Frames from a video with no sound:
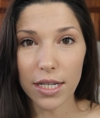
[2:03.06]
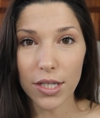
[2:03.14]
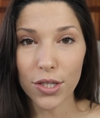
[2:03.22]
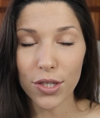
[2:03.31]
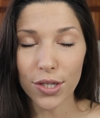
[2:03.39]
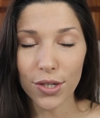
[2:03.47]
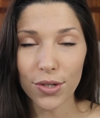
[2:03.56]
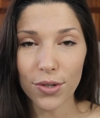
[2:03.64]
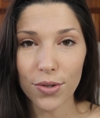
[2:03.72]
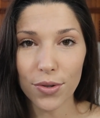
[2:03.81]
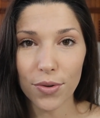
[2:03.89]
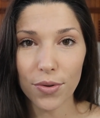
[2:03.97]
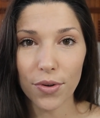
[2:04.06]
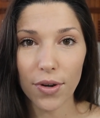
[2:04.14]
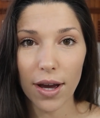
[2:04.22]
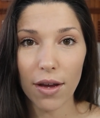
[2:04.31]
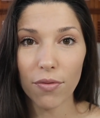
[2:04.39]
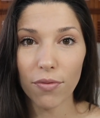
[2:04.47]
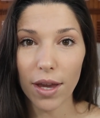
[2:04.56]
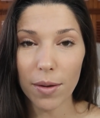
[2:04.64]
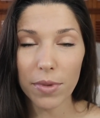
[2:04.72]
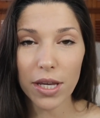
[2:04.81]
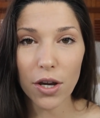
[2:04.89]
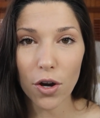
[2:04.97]
into a
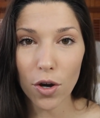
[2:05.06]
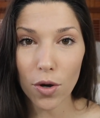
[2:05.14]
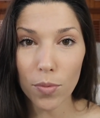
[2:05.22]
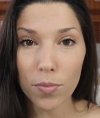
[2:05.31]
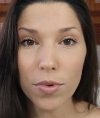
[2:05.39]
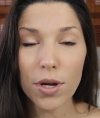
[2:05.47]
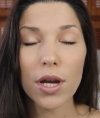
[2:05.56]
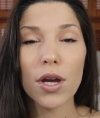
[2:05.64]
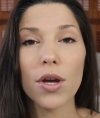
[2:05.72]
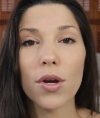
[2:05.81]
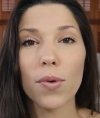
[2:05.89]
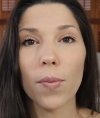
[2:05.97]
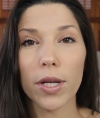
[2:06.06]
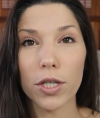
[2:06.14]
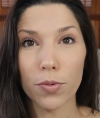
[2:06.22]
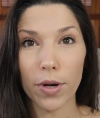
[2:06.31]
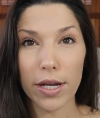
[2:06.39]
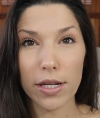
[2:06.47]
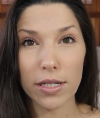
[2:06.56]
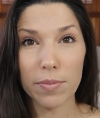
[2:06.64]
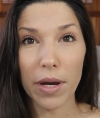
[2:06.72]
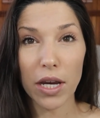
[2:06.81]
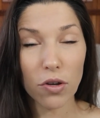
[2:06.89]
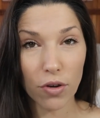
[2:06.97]
family home, which was
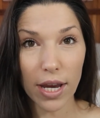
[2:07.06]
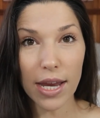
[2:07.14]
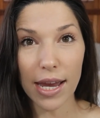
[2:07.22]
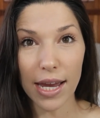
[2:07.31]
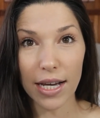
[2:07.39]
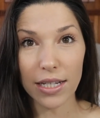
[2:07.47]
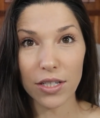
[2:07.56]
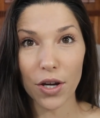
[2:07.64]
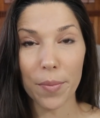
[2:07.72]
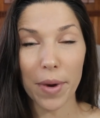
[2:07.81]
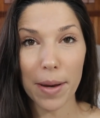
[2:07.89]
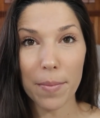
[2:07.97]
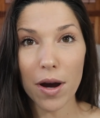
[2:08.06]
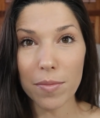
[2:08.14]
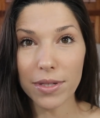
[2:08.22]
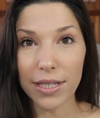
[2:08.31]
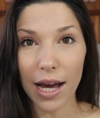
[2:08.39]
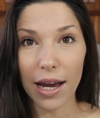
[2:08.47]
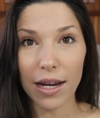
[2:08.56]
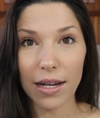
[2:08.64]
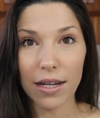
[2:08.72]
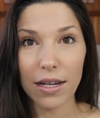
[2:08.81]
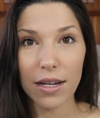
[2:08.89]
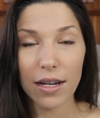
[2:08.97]
my great aunt on my mom's
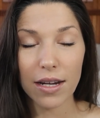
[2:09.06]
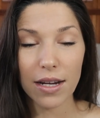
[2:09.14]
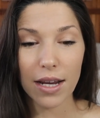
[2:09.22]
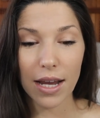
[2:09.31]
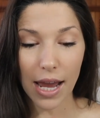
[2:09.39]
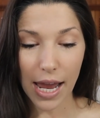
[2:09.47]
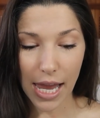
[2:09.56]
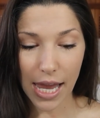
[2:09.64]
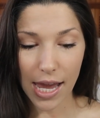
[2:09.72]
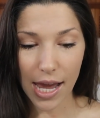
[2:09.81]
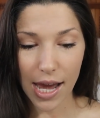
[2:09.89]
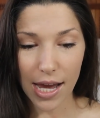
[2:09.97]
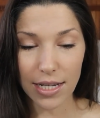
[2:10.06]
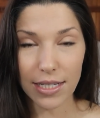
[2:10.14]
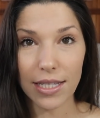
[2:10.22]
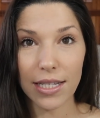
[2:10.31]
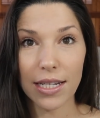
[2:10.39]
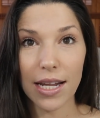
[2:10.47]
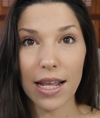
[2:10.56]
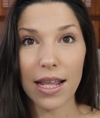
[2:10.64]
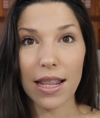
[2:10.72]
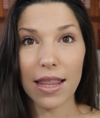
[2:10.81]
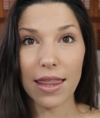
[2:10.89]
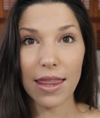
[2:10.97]
side. And
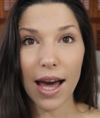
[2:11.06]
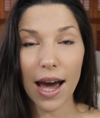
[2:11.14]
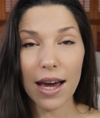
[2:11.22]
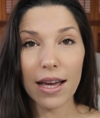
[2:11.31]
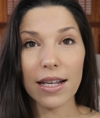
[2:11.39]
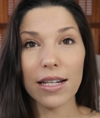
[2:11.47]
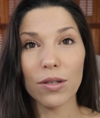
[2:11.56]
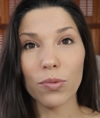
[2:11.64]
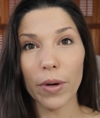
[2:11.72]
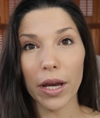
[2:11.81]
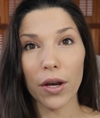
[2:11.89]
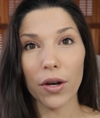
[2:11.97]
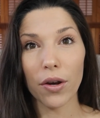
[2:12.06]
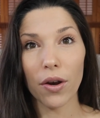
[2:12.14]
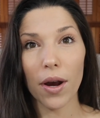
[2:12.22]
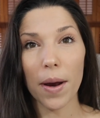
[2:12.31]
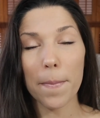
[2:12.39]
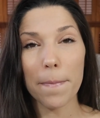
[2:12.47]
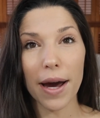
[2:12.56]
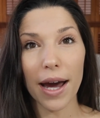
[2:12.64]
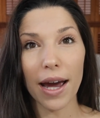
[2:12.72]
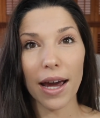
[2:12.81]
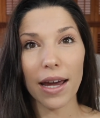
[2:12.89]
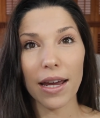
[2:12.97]
that is where
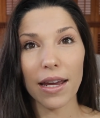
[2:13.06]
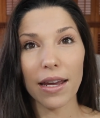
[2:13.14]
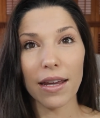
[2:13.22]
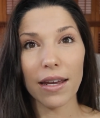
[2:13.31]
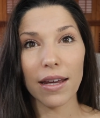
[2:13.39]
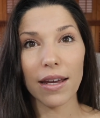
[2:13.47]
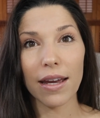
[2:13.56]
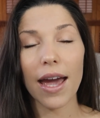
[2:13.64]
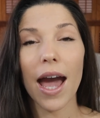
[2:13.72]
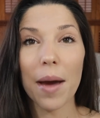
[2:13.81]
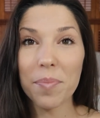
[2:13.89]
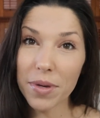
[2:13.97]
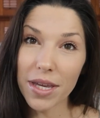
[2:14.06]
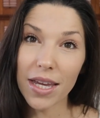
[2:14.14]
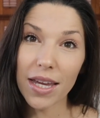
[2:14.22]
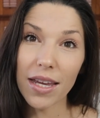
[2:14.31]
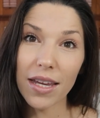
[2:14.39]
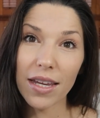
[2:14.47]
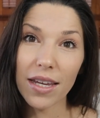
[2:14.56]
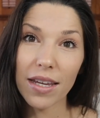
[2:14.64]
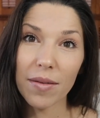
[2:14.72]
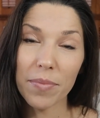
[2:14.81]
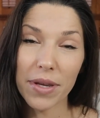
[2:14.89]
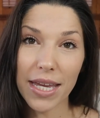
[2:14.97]
my happy
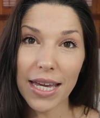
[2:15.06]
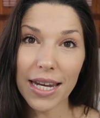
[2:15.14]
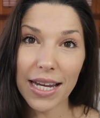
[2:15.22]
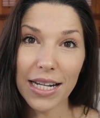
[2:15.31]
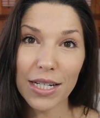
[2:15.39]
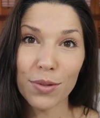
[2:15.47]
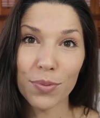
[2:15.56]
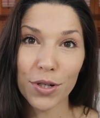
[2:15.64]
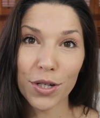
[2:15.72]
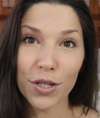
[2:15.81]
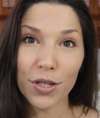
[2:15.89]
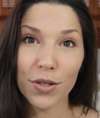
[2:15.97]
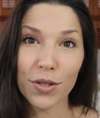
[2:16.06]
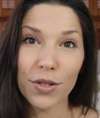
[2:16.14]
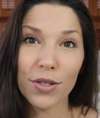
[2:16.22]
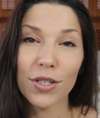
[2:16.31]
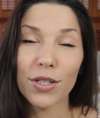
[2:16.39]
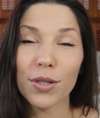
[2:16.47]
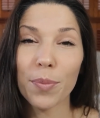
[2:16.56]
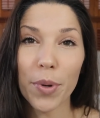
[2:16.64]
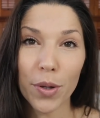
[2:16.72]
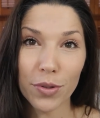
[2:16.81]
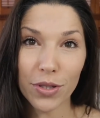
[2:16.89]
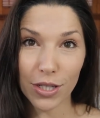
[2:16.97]
beginnings were
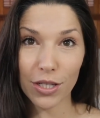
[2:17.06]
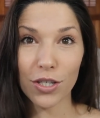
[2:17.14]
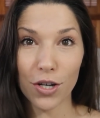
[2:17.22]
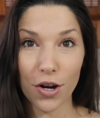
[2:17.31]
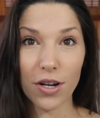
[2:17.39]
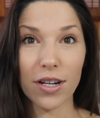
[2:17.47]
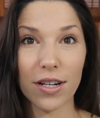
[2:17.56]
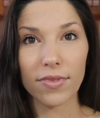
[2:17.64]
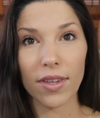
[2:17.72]
supposed to start.